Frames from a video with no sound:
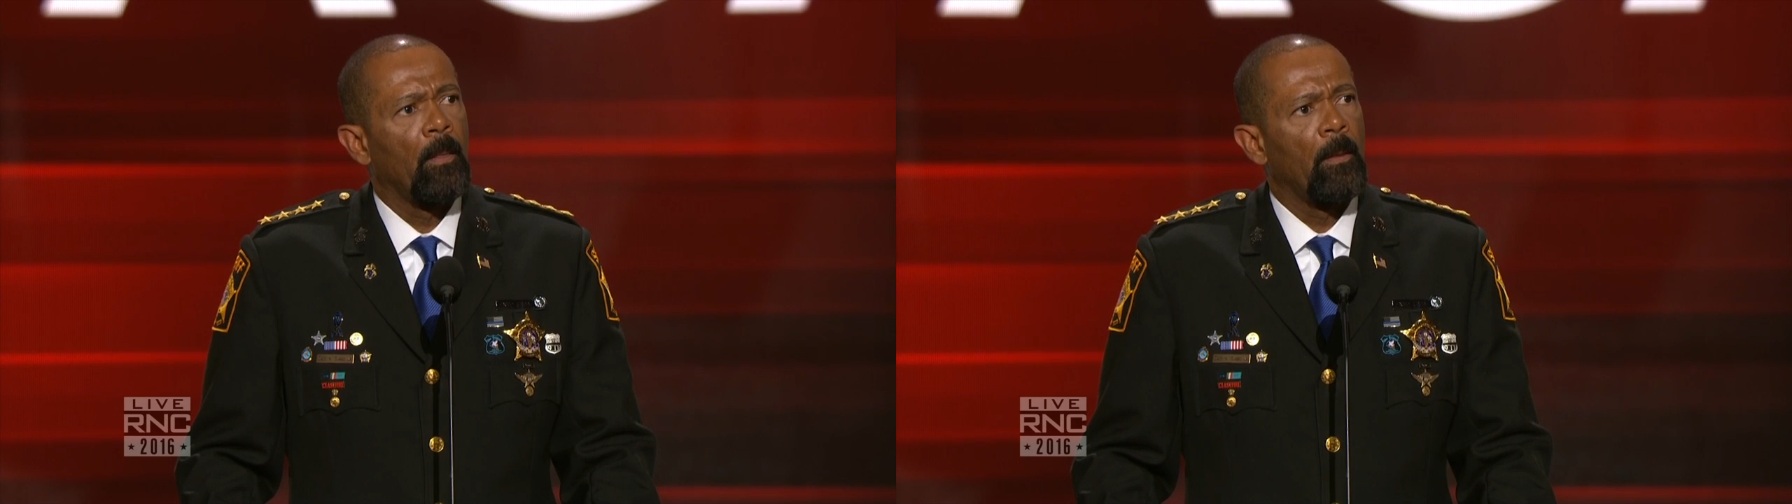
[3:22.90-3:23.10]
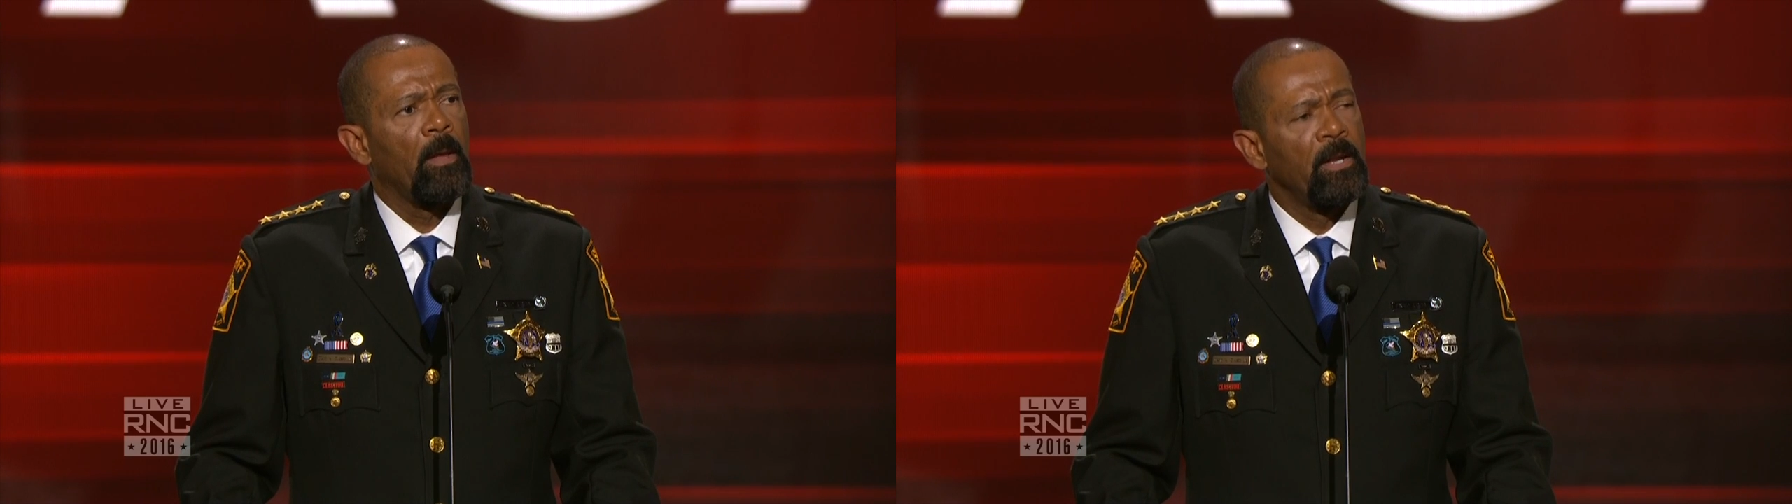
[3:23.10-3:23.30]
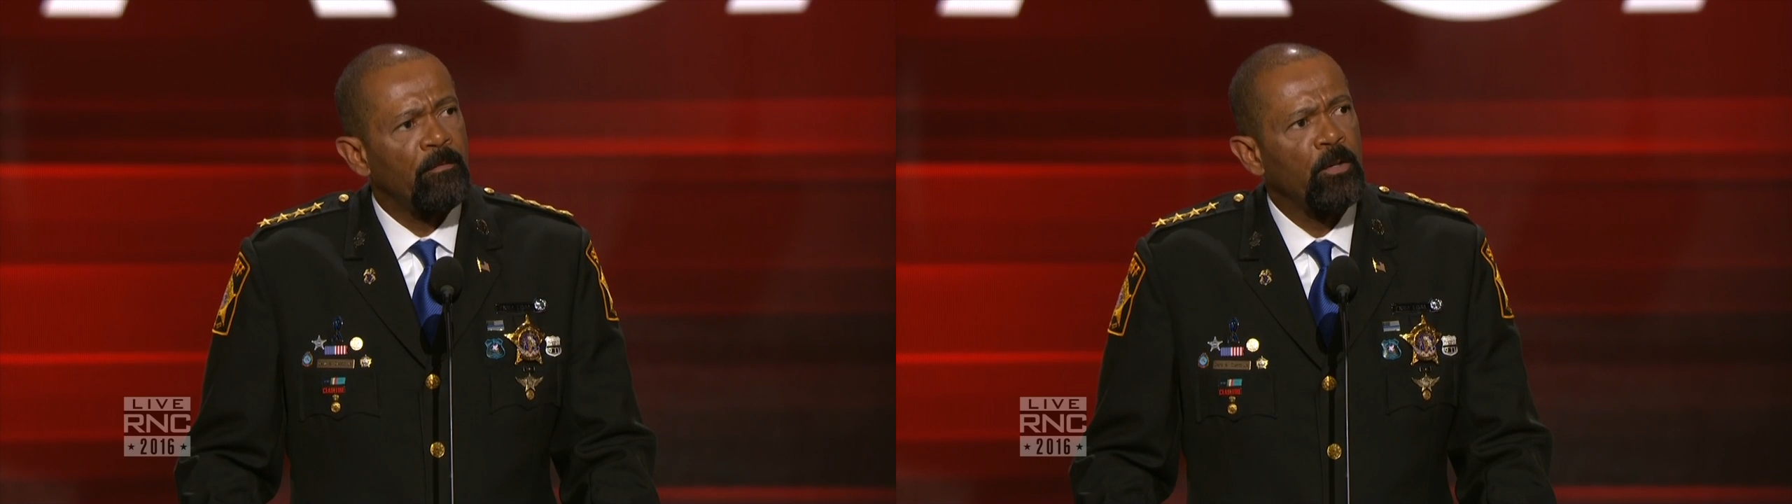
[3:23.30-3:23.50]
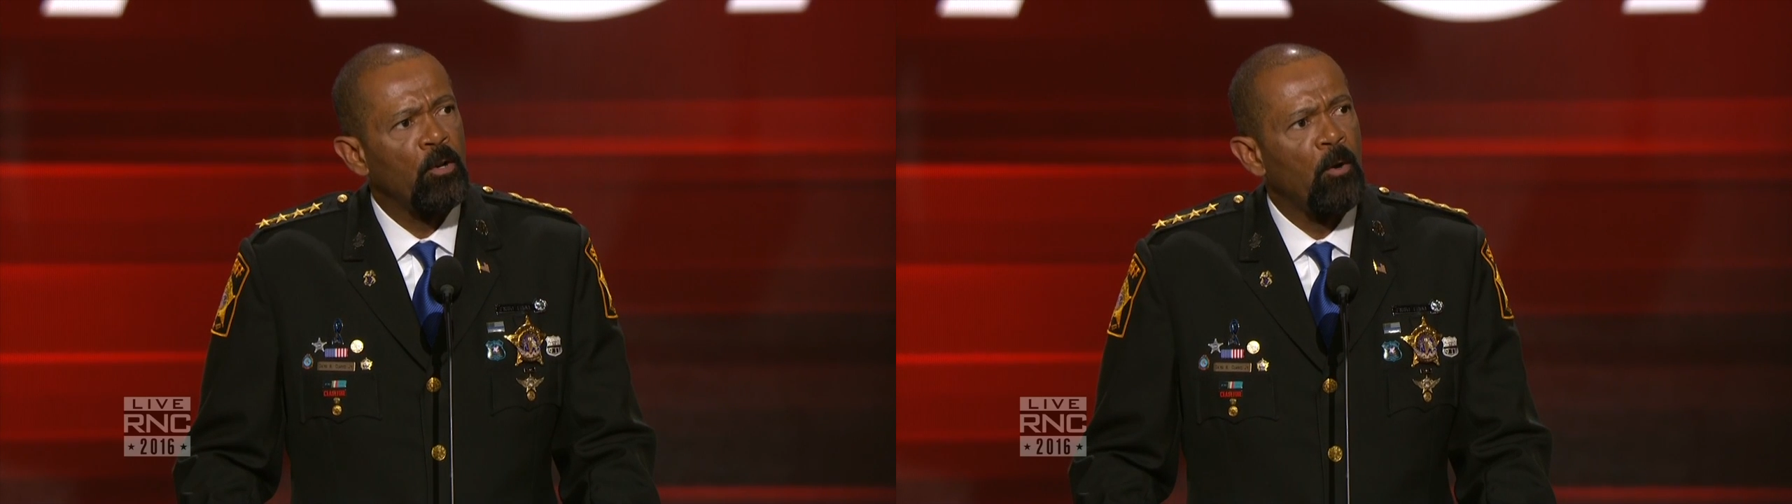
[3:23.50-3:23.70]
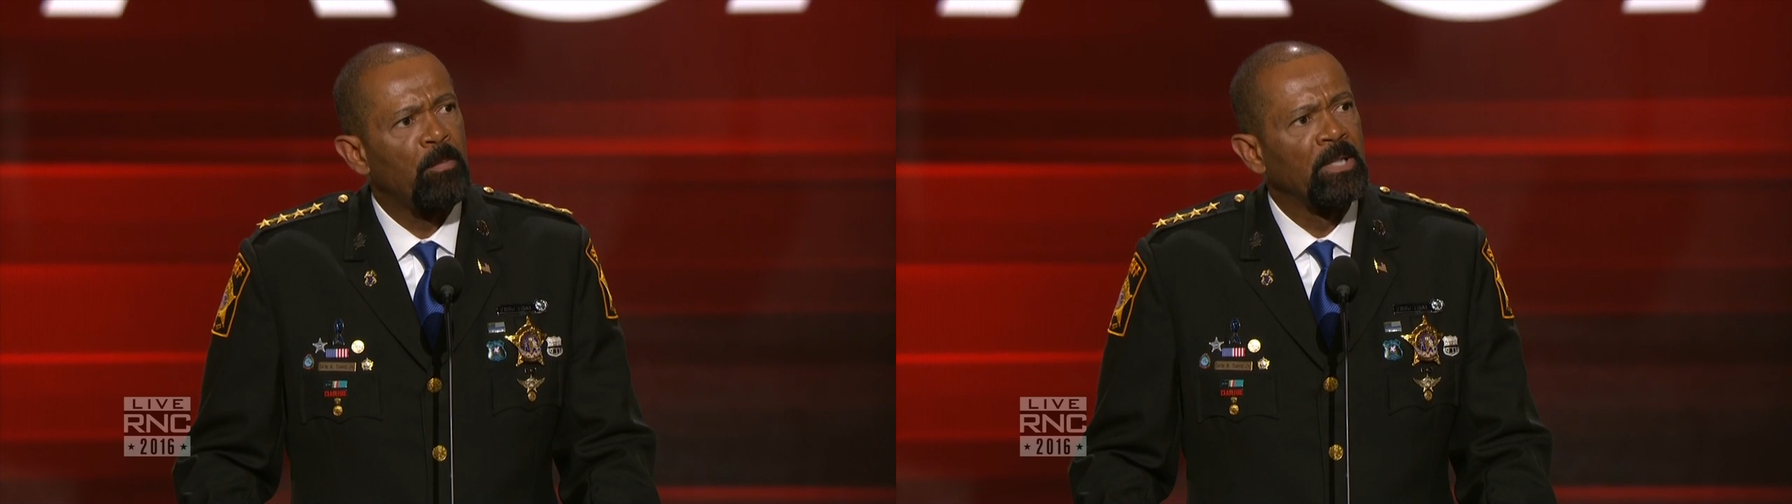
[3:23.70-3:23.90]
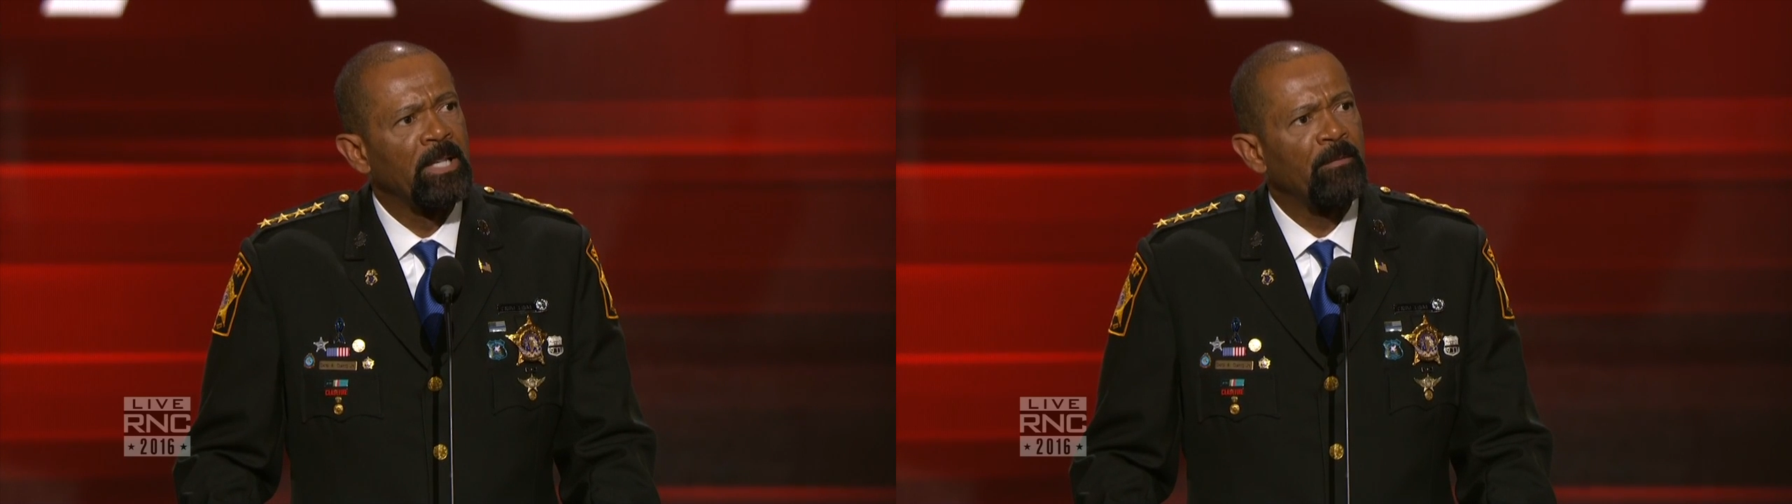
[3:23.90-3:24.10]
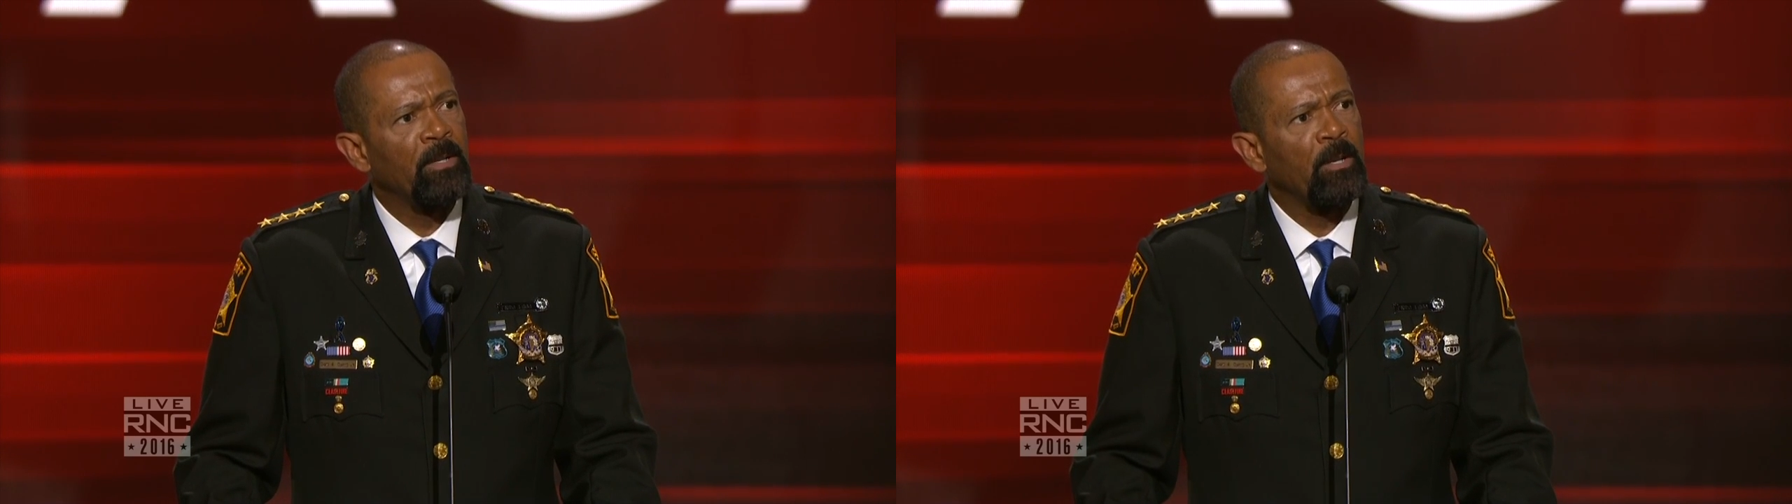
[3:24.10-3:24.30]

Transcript: And if you don't believe it,